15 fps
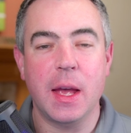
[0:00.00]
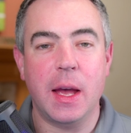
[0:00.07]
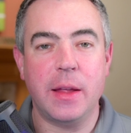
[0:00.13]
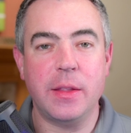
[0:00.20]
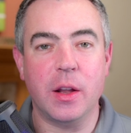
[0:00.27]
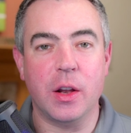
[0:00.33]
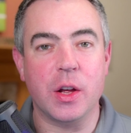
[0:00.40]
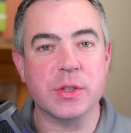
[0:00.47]

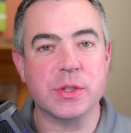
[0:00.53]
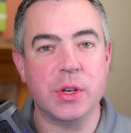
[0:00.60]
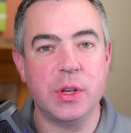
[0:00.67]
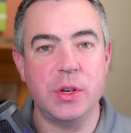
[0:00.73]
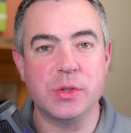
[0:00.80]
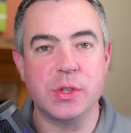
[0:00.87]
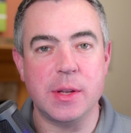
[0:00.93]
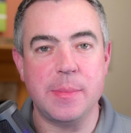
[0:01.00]
and they'll also
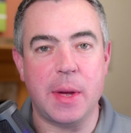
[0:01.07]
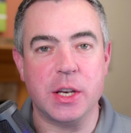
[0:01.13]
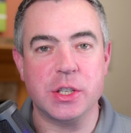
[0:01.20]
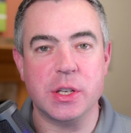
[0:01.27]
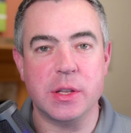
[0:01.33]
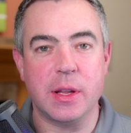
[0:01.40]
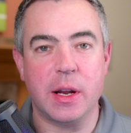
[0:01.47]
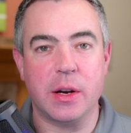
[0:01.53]
usually
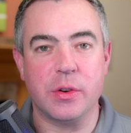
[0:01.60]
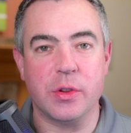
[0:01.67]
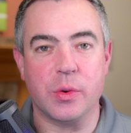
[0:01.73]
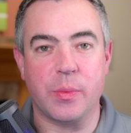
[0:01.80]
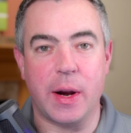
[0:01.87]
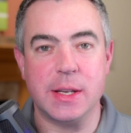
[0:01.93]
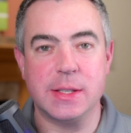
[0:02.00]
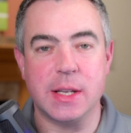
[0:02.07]
mention that under the
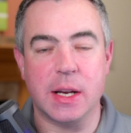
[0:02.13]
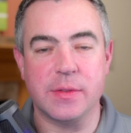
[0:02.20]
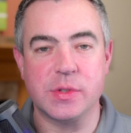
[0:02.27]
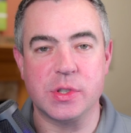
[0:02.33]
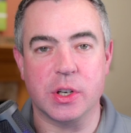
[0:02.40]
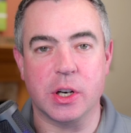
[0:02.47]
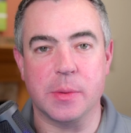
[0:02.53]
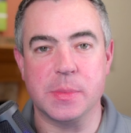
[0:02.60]
right set of
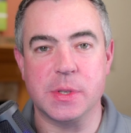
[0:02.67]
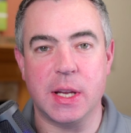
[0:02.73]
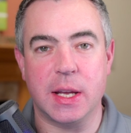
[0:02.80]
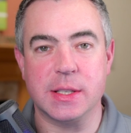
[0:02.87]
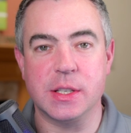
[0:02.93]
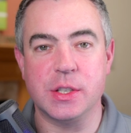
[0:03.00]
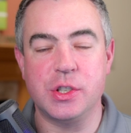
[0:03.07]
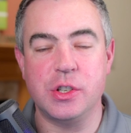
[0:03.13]

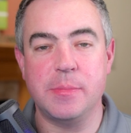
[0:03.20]
circumstances,